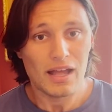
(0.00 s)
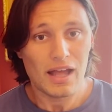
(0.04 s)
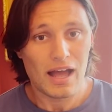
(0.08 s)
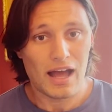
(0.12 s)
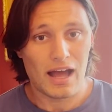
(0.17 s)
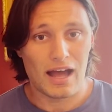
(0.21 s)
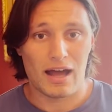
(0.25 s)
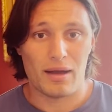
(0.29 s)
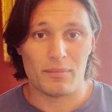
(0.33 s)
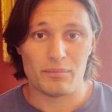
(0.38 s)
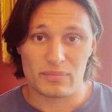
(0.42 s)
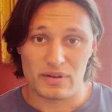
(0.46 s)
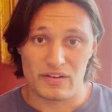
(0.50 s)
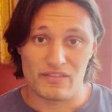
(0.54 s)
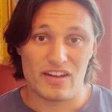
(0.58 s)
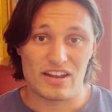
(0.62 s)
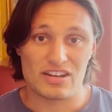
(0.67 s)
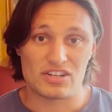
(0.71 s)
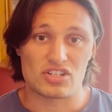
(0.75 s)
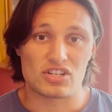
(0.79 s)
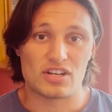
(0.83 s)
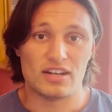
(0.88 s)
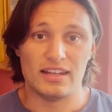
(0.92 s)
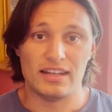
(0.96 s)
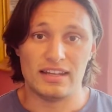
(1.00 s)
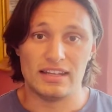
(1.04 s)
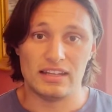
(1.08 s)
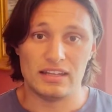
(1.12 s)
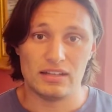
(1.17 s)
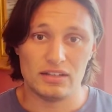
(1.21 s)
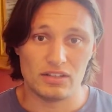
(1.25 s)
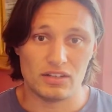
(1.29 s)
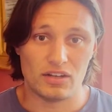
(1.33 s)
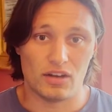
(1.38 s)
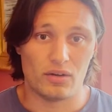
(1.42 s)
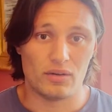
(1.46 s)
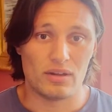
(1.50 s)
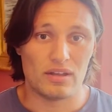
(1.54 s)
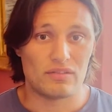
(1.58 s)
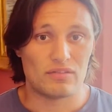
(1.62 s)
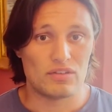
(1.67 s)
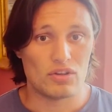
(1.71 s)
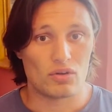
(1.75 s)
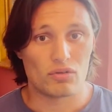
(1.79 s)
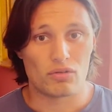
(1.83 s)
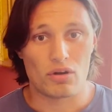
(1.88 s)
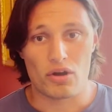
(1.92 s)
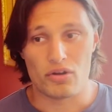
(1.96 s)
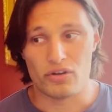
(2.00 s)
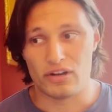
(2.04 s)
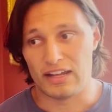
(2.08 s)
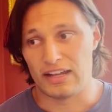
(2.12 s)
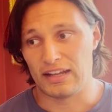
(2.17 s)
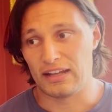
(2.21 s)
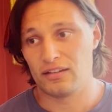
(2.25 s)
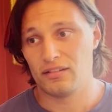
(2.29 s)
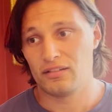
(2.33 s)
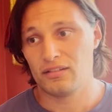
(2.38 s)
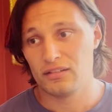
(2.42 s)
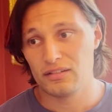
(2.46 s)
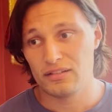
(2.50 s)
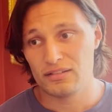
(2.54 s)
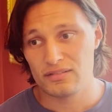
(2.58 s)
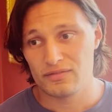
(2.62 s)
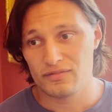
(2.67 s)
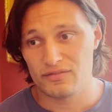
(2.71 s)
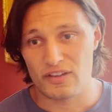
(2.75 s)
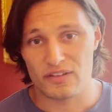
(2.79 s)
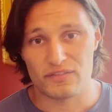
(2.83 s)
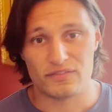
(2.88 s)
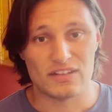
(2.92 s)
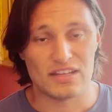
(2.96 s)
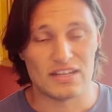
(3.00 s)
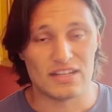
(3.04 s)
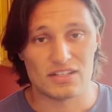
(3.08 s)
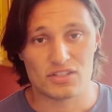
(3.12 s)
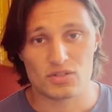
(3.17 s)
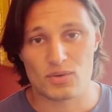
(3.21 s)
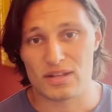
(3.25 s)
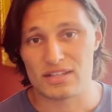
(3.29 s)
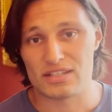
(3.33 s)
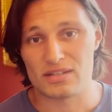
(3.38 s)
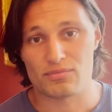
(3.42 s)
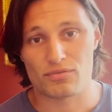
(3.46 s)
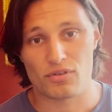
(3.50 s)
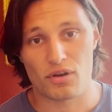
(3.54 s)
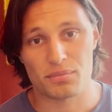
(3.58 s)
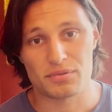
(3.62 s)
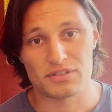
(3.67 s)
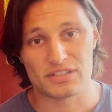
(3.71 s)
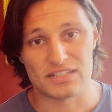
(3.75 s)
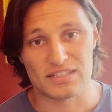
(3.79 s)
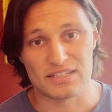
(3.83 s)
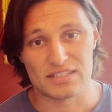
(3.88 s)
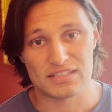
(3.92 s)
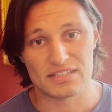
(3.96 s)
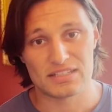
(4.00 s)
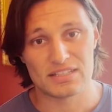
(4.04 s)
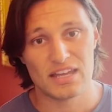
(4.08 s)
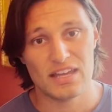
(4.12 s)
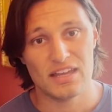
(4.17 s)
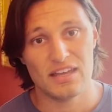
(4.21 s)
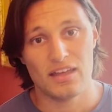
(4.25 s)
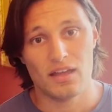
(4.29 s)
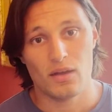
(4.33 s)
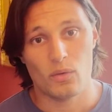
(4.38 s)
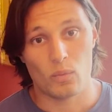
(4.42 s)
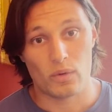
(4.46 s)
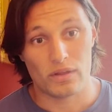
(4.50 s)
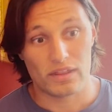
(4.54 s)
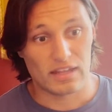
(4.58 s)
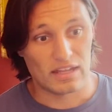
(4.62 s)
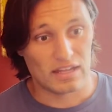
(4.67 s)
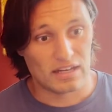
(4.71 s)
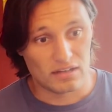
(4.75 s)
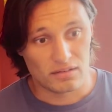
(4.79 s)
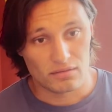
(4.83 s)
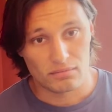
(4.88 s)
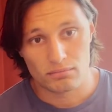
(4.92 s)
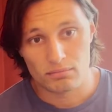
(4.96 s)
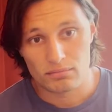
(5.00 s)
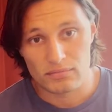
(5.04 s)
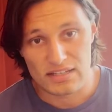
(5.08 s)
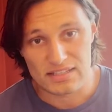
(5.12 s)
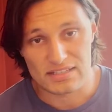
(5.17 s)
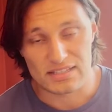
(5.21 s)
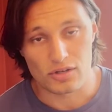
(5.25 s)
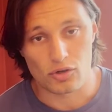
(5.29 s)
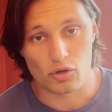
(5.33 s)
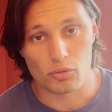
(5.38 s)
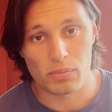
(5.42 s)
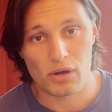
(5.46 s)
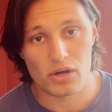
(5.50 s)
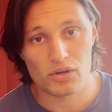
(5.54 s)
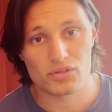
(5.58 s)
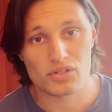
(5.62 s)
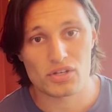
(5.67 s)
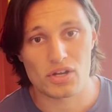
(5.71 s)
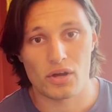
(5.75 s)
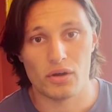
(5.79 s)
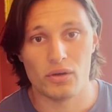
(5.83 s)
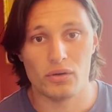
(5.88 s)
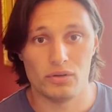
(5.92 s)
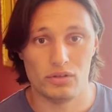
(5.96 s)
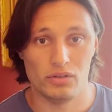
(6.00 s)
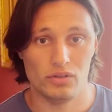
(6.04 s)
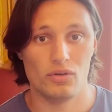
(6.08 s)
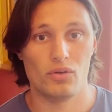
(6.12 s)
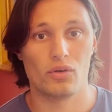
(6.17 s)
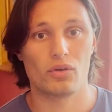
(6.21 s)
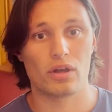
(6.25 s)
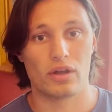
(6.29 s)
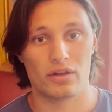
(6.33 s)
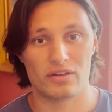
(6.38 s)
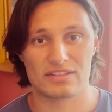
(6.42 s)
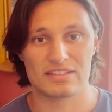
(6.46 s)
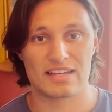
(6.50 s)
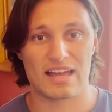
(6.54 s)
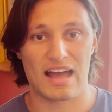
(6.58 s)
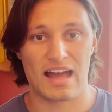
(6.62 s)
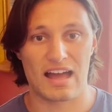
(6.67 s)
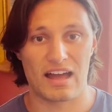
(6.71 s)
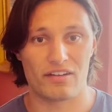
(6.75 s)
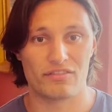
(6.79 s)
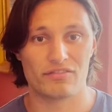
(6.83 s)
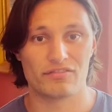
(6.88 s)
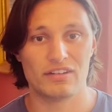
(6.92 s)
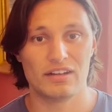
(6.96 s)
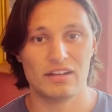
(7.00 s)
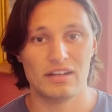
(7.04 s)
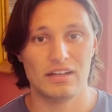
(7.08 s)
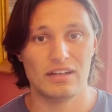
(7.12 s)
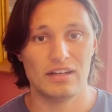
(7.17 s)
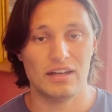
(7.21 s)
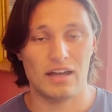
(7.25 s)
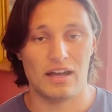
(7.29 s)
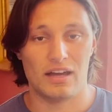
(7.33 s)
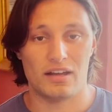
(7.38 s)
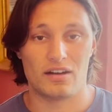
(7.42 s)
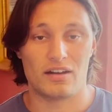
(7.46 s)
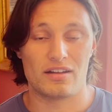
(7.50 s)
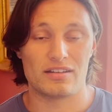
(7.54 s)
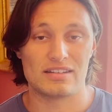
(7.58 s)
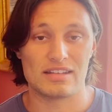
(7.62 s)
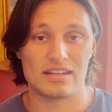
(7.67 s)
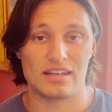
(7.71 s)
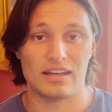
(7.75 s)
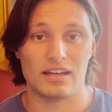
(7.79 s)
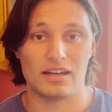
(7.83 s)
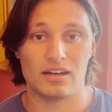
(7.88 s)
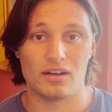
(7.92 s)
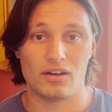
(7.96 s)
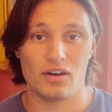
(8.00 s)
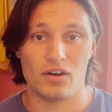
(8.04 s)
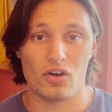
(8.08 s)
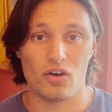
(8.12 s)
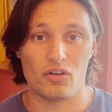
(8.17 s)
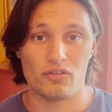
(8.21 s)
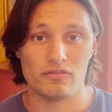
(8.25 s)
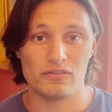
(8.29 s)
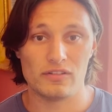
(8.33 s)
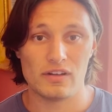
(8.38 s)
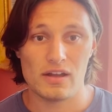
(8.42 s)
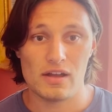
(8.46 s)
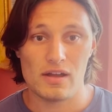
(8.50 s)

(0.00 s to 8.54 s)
But eventually, if you're owning 15, 20 properties within a single postcode, you're going to have an idea of